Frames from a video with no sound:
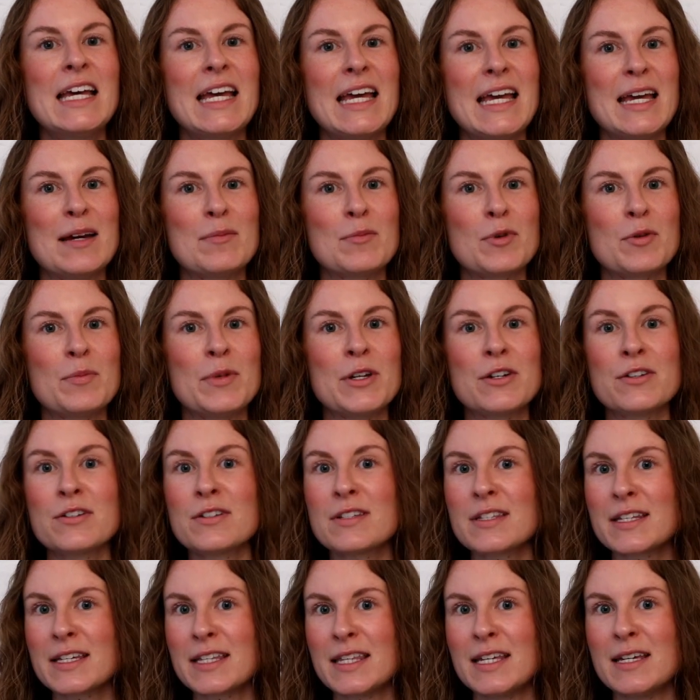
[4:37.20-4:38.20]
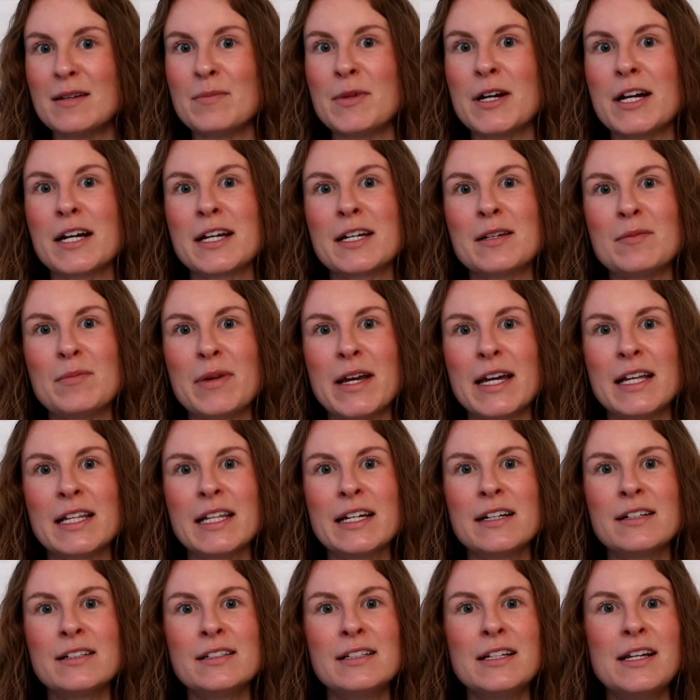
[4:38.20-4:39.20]
Amber beers, like the American Pale
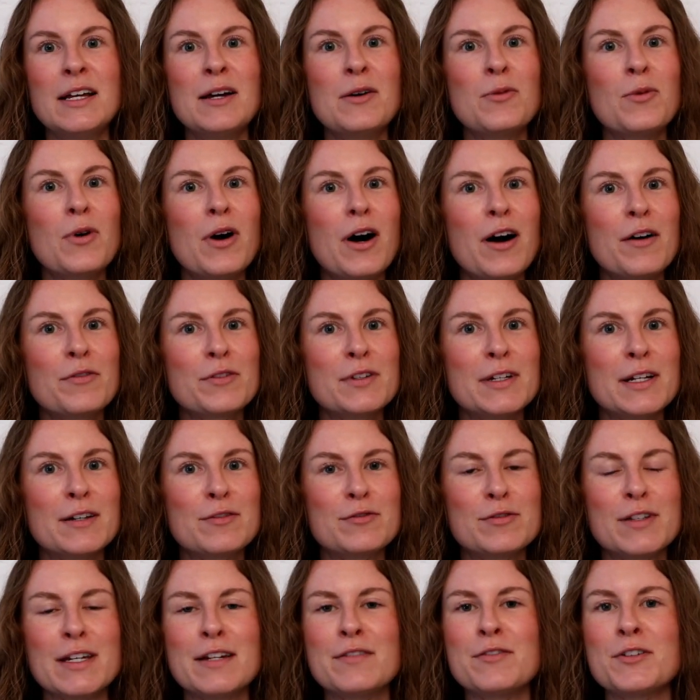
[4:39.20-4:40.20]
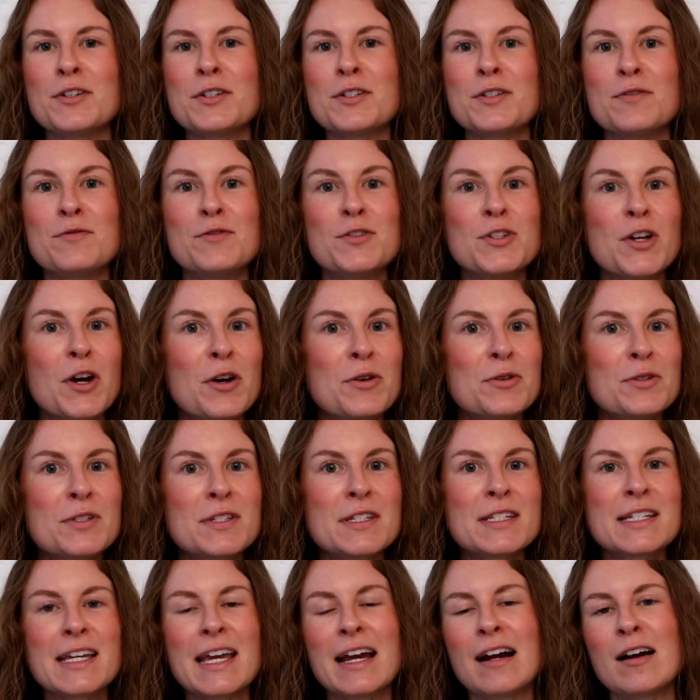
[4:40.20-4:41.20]
Ale, will often have flavors of
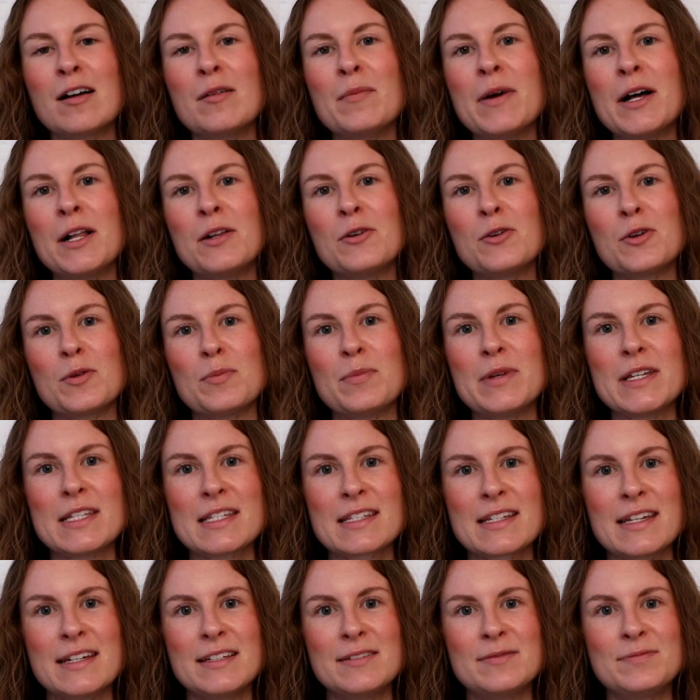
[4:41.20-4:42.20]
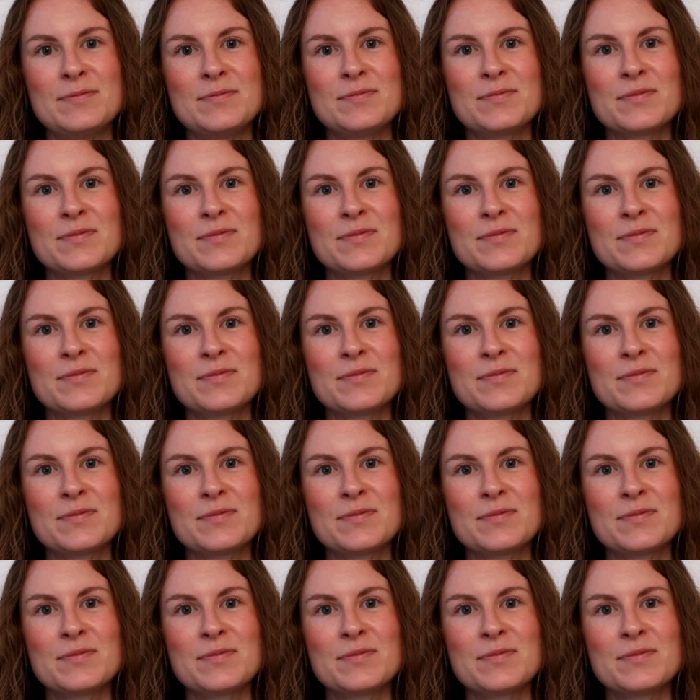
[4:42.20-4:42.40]
toast, caramel, or biscuit.